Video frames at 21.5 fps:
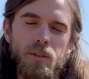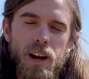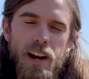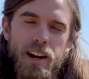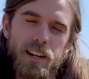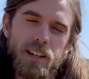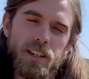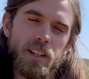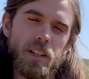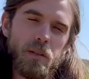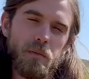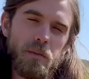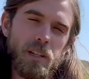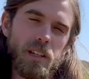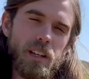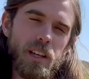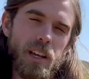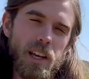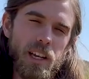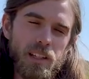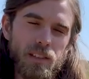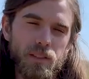prior to the
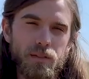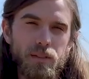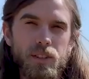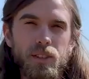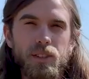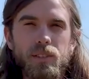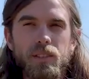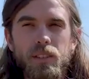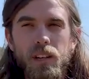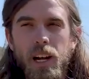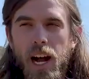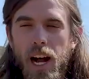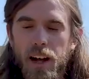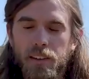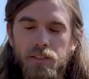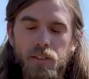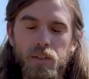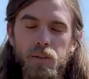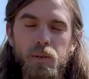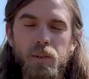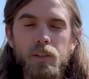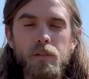BDAs versus
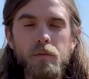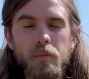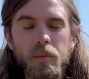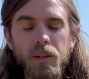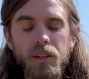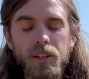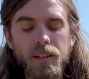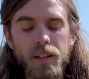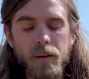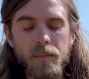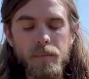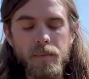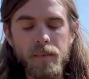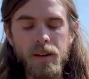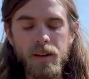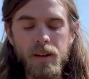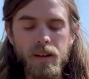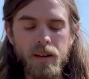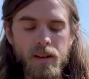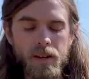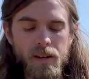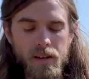after we built them.
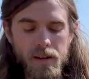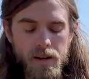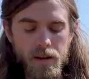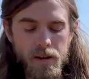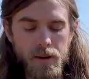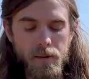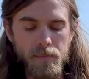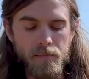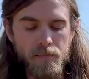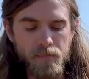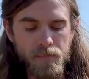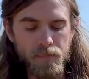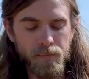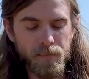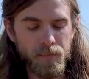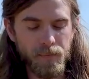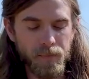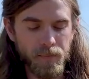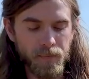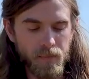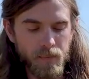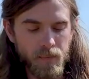Um,
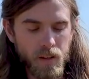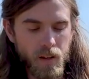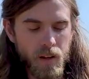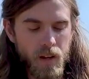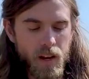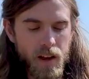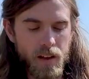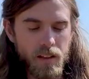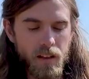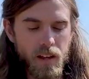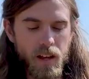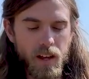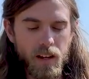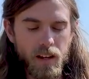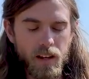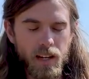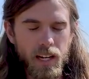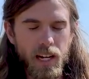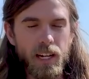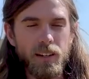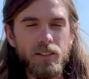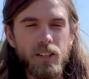and then
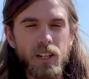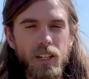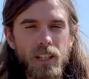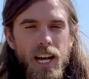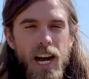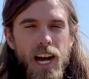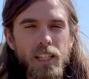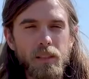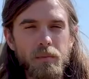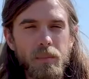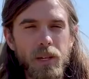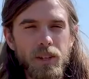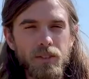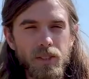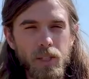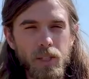kind of our last big